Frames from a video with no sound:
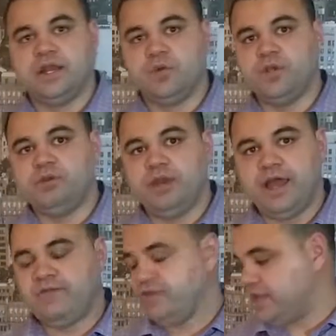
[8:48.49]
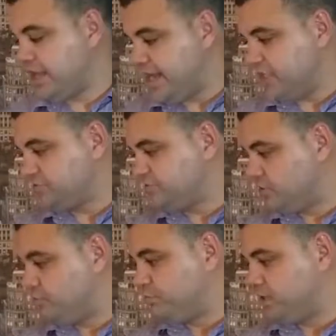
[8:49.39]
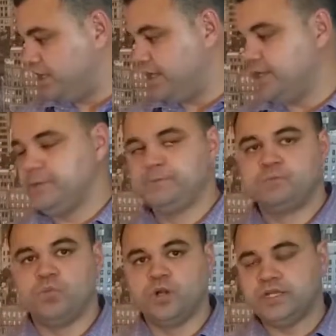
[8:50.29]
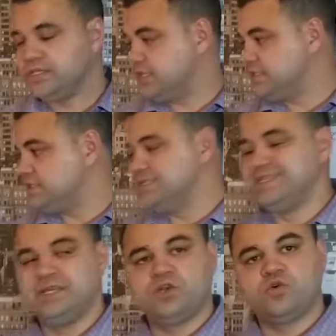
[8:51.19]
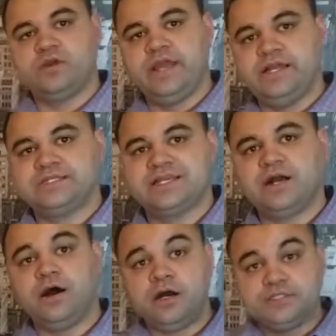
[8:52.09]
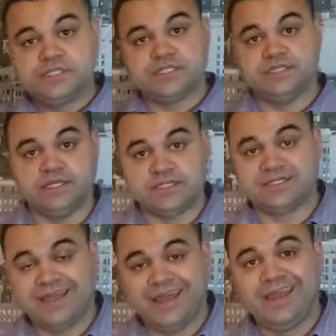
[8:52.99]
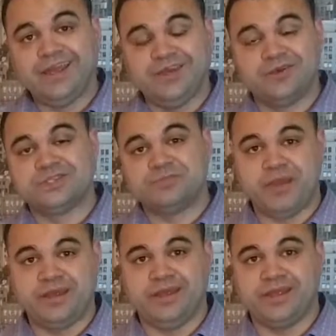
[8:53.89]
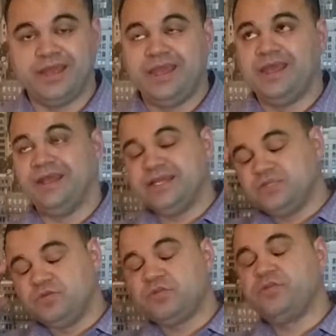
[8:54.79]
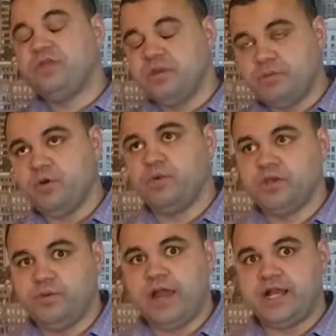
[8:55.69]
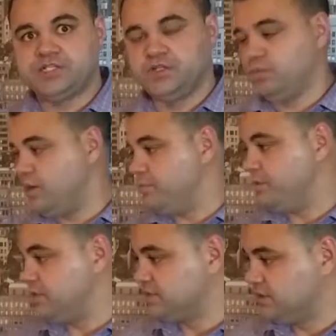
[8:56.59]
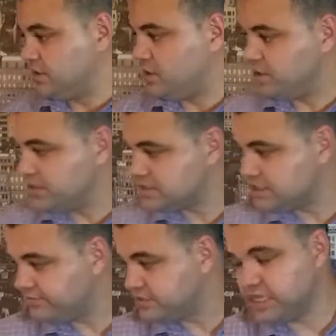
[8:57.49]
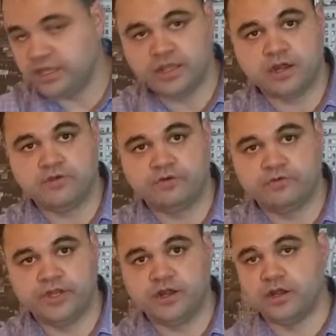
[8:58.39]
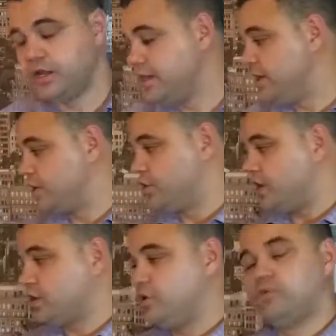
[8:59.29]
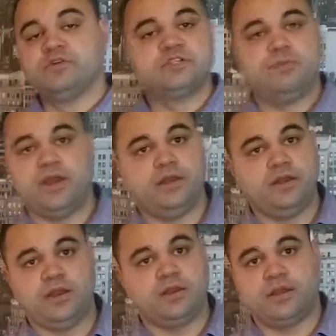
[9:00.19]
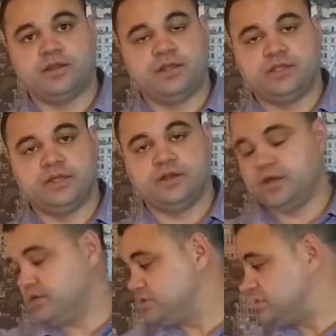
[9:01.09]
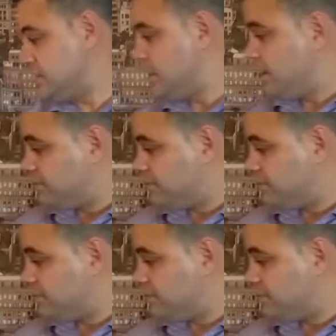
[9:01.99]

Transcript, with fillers: Now, when you have a cash flow plan, what it does is it creates consciousness in your spending. It has you think about what you actually want because look, all this stuff is taken care of over here. You're not going to overspend and get kicked out of your house.